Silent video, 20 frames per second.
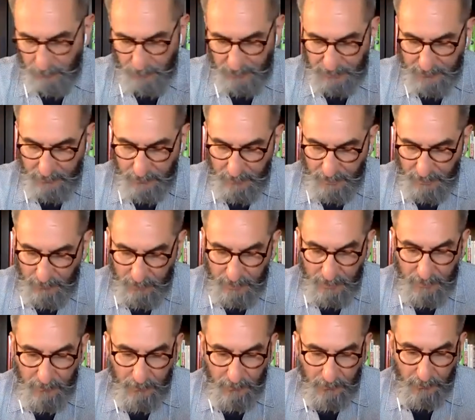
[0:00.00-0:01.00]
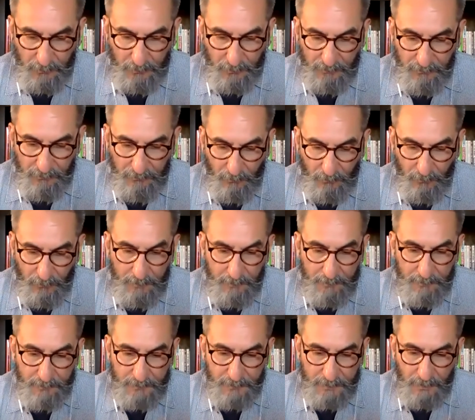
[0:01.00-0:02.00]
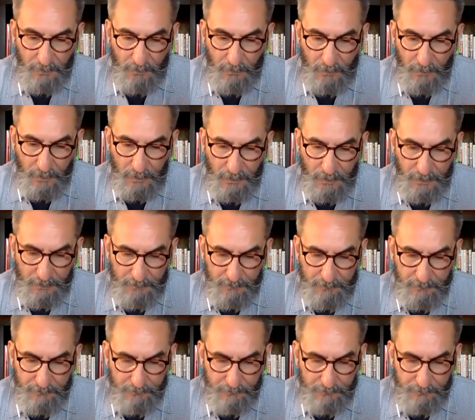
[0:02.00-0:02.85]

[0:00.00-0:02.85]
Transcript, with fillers: to read 33 through 34. So, um,